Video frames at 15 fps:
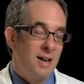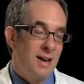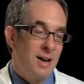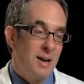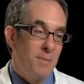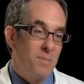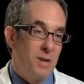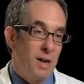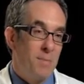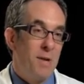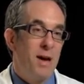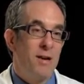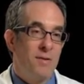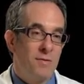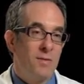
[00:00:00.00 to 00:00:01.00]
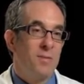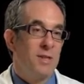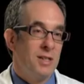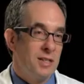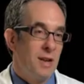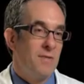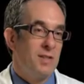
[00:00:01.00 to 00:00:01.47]
um, get better from
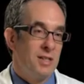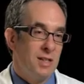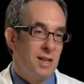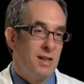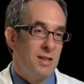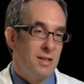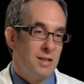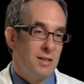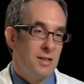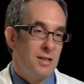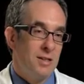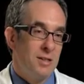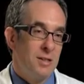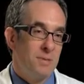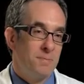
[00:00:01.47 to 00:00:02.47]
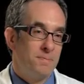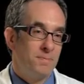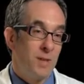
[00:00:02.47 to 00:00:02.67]
this devastating disease.